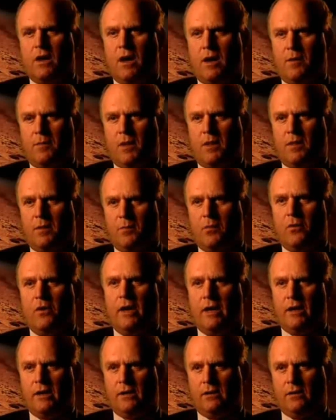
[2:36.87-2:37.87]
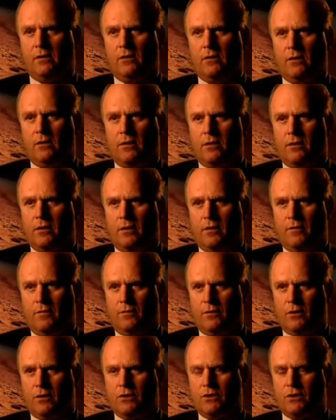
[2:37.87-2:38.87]
time on the planet Earth
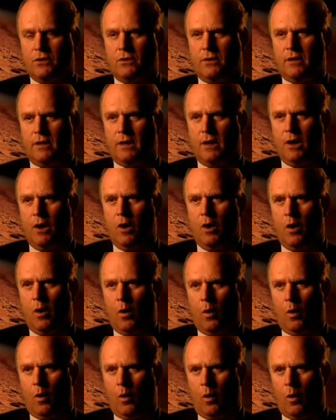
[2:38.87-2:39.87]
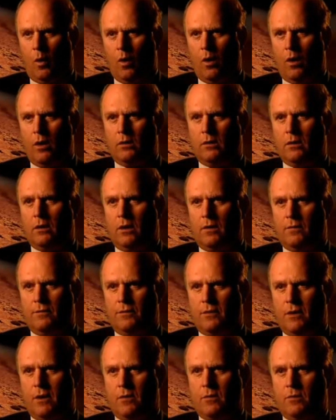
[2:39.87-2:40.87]
of virtually all
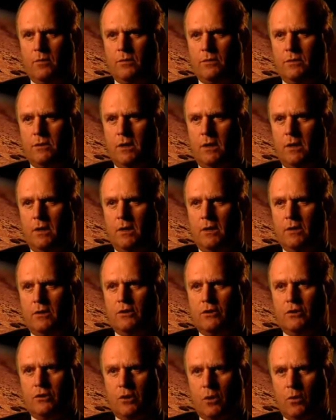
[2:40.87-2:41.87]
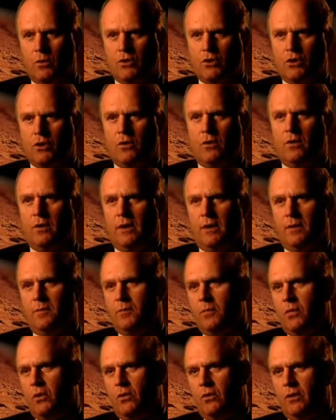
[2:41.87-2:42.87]
of those social
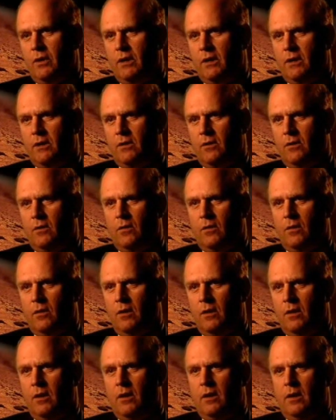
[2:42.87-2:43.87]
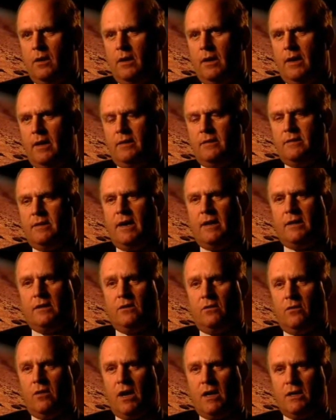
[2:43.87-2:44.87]
and political and
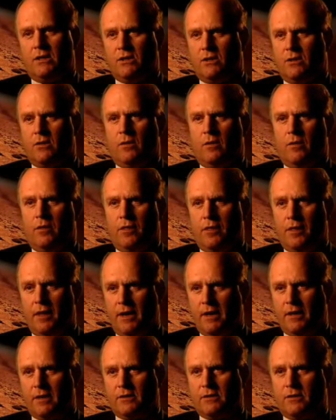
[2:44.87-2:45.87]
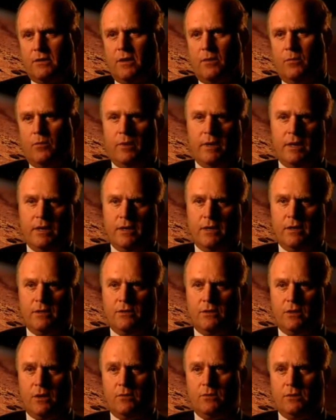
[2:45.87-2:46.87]
technological things that we
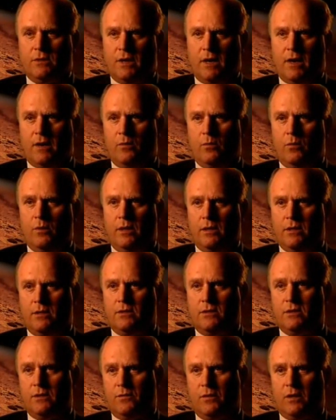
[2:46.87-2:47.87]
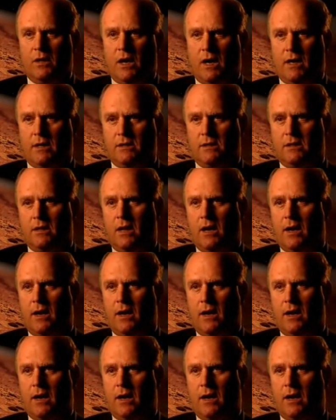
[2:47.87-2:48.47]
associate with civilized